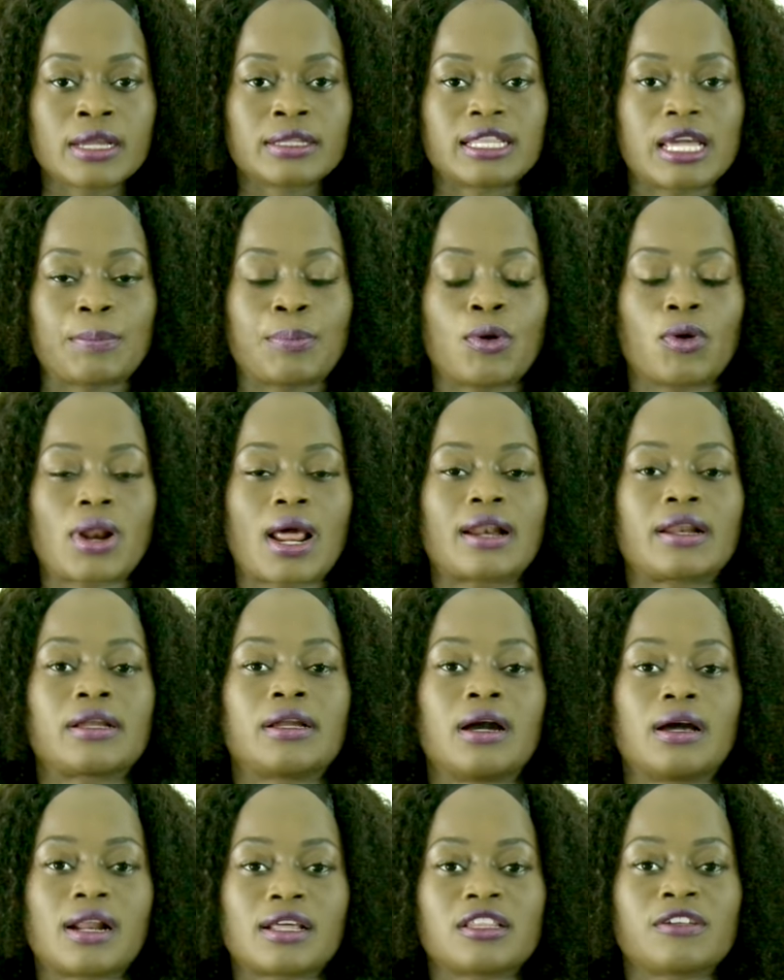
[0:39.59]
They pulled out a
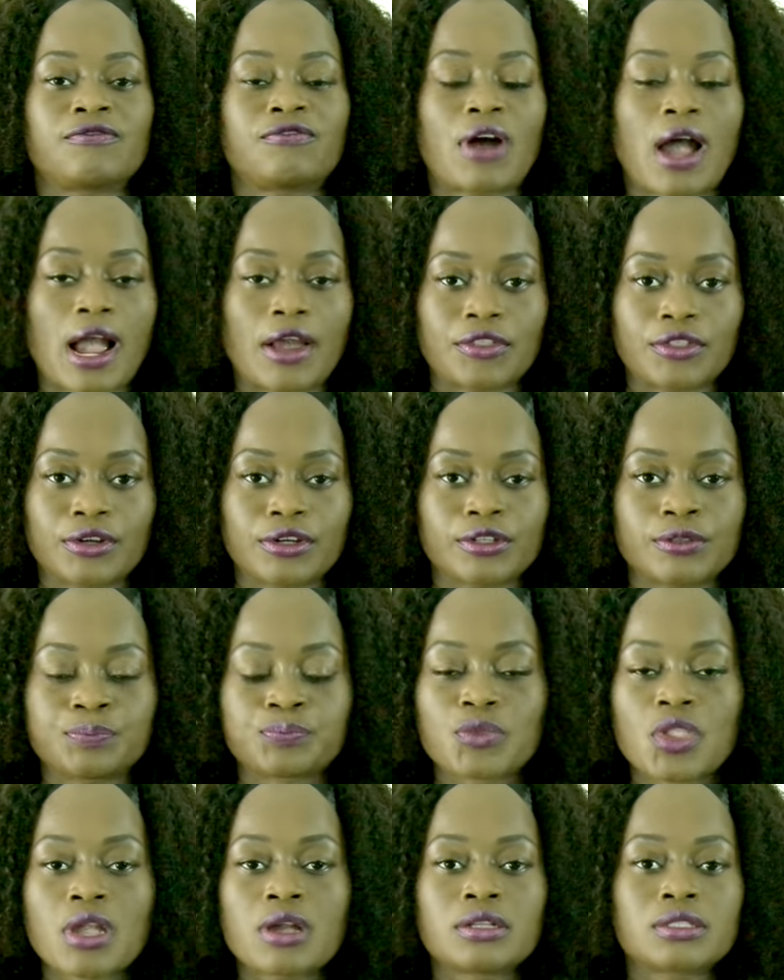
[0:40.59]
gun on the
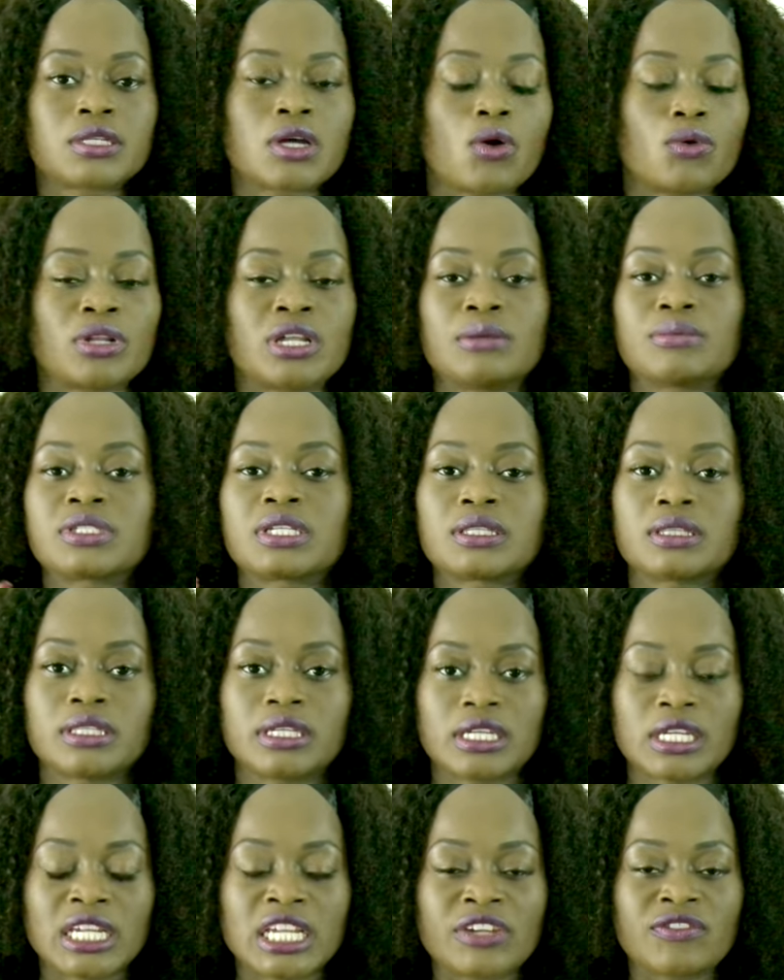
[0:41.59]
father, told him to
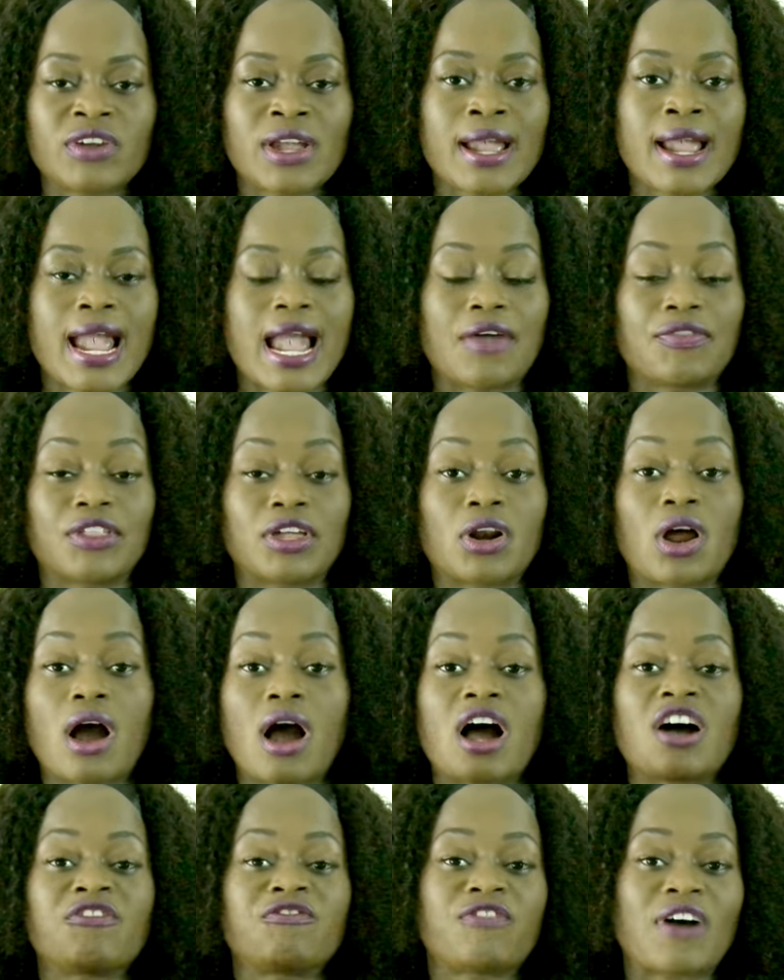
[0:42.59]
leave, and then
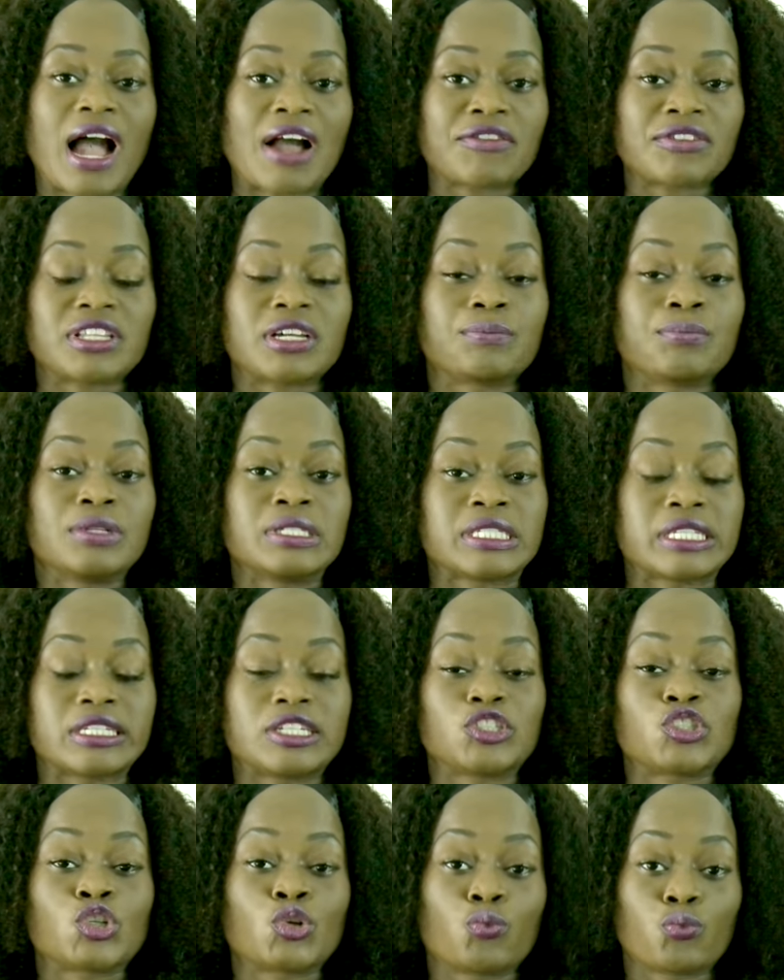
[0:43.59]
all five of them
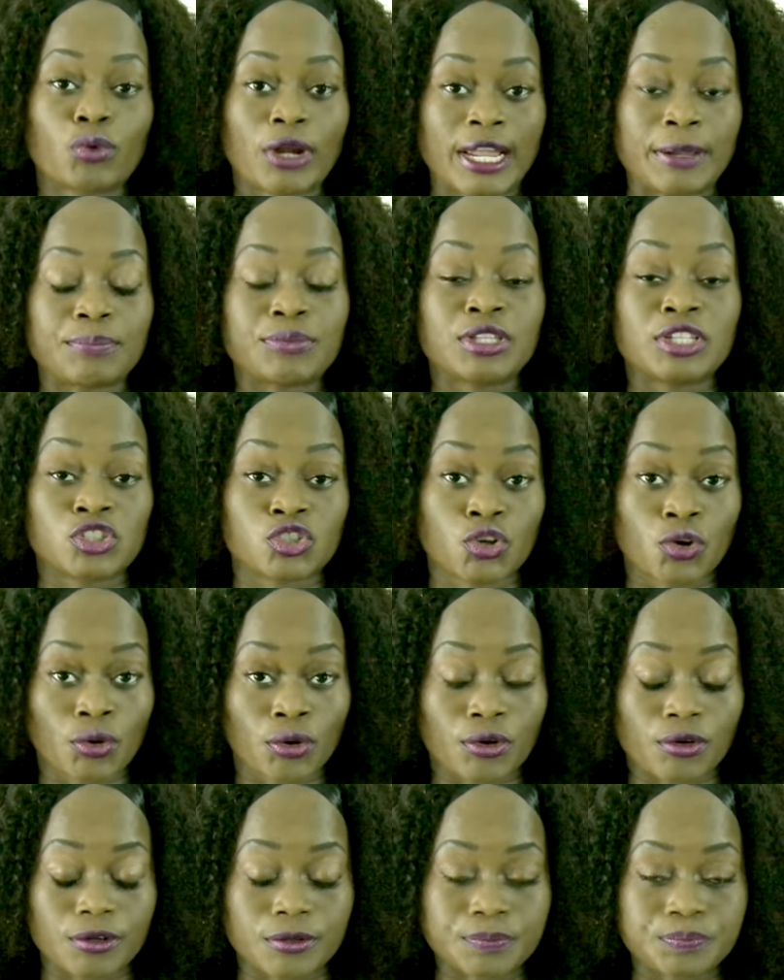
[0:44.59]
proceeded to rape this
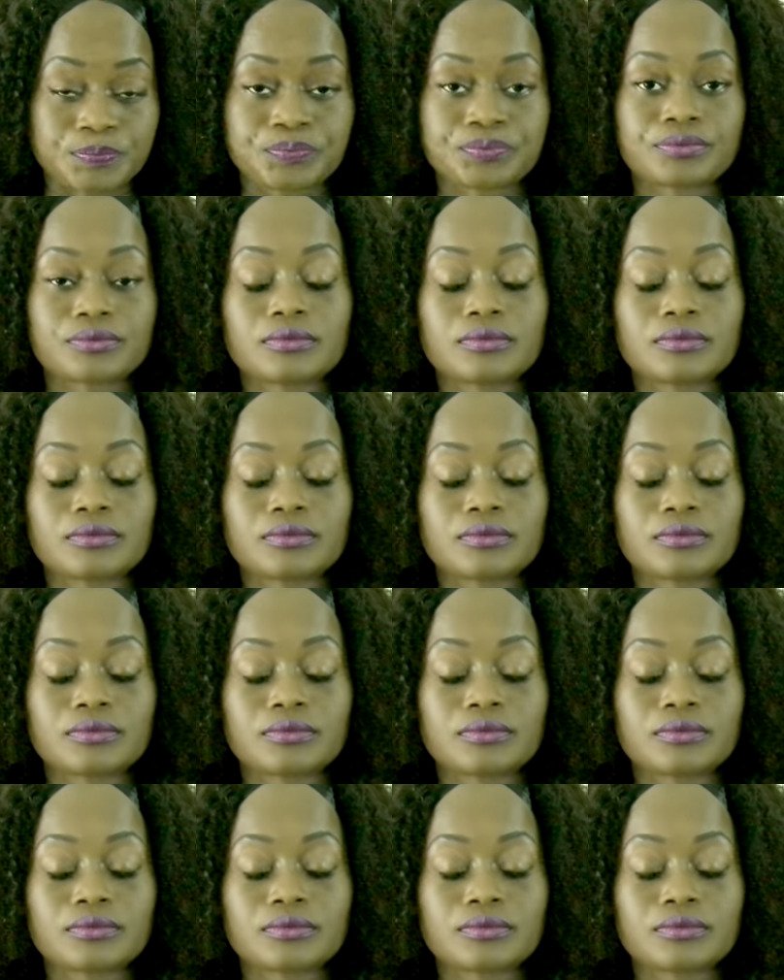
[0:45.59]
girl.